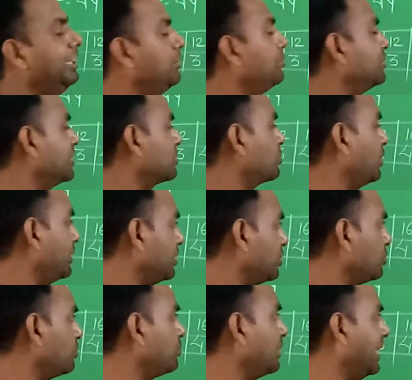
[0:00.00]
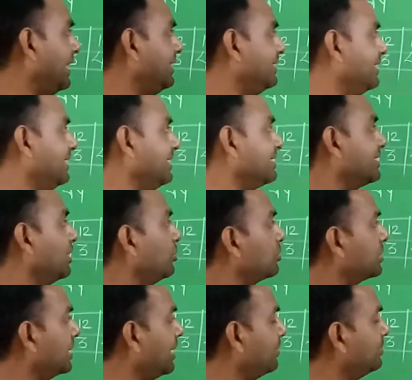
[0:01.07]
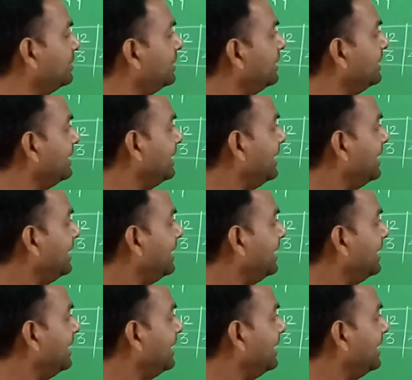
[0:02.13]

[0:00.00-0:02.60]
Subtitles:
If you just wanted to find the solution of the